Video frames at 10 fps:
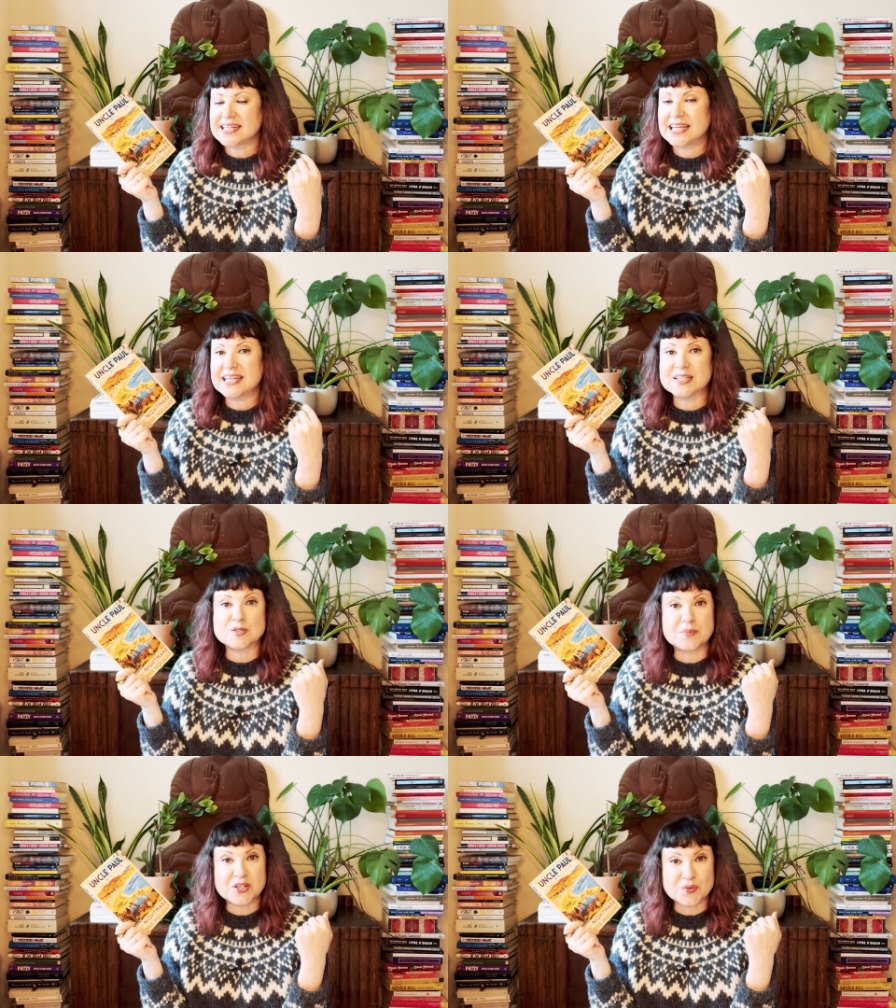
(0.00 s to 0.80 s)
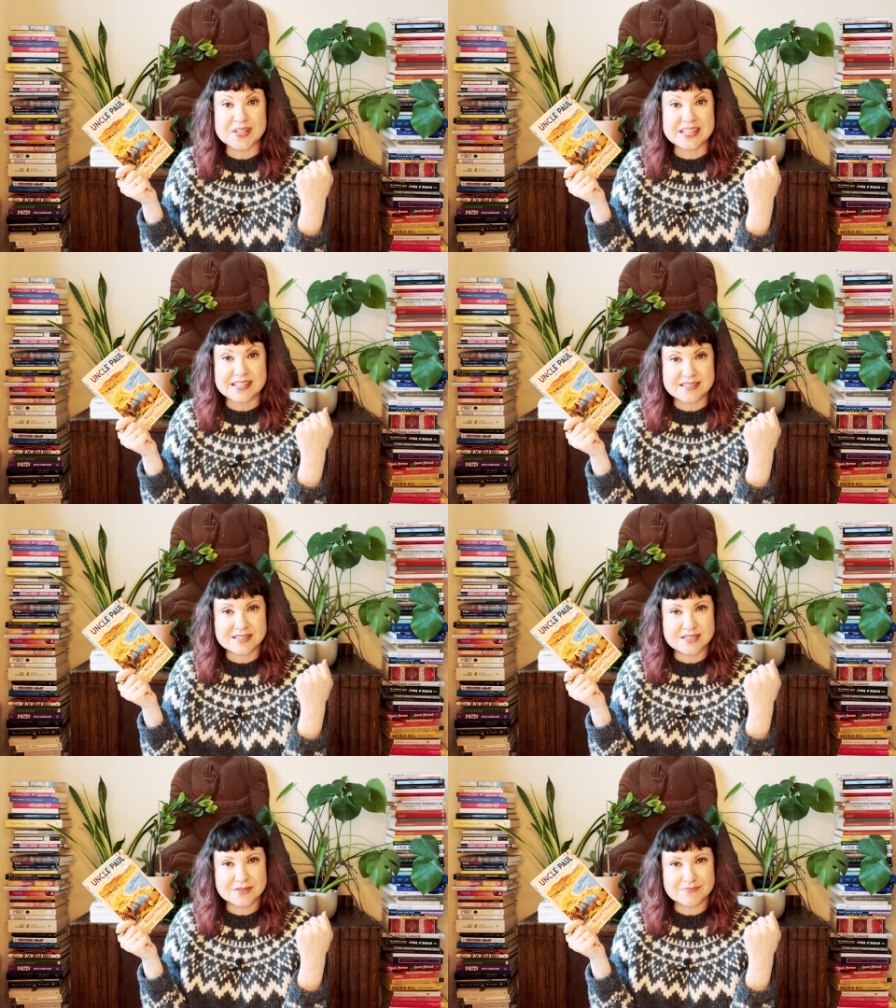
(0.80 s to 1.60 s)
he has been
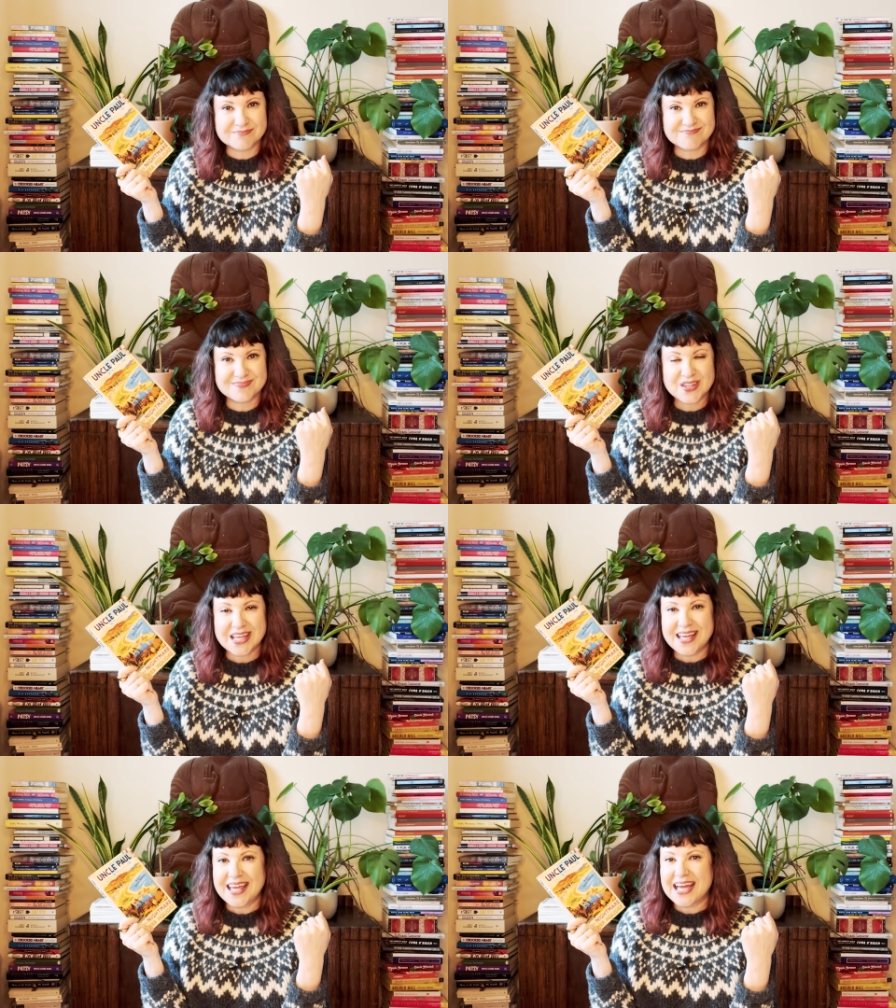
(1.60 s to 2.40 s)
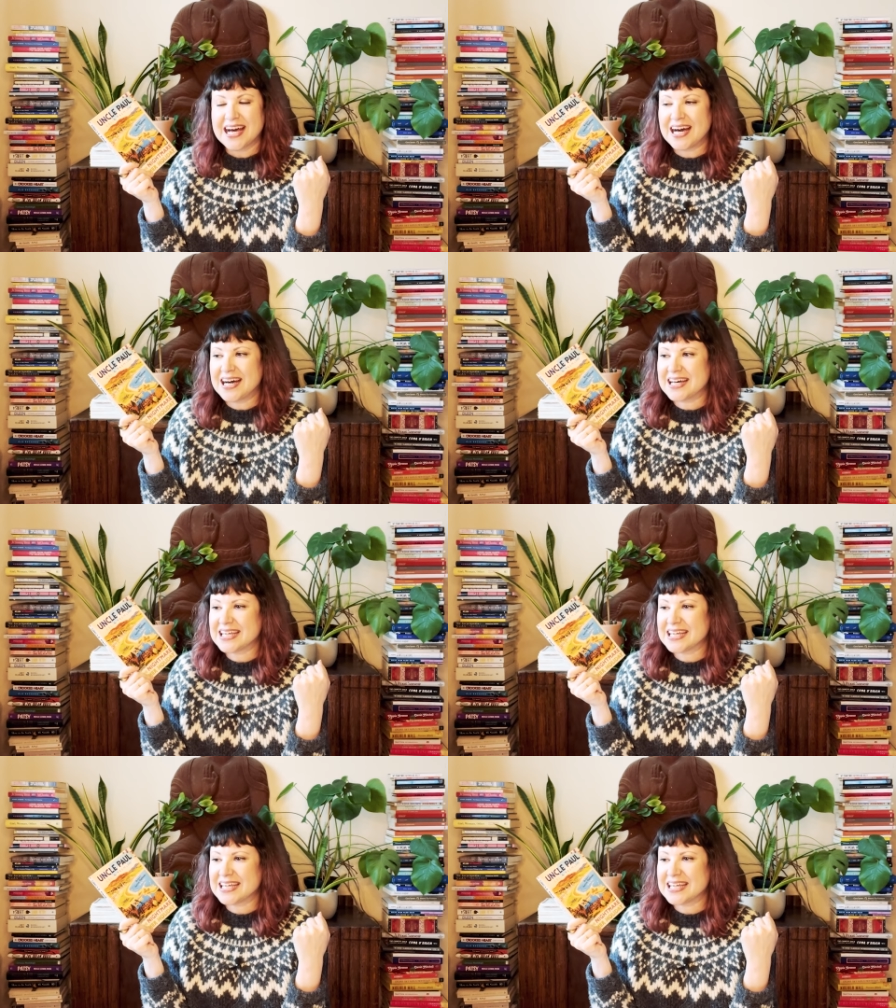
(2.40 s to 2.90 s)
released. Uh,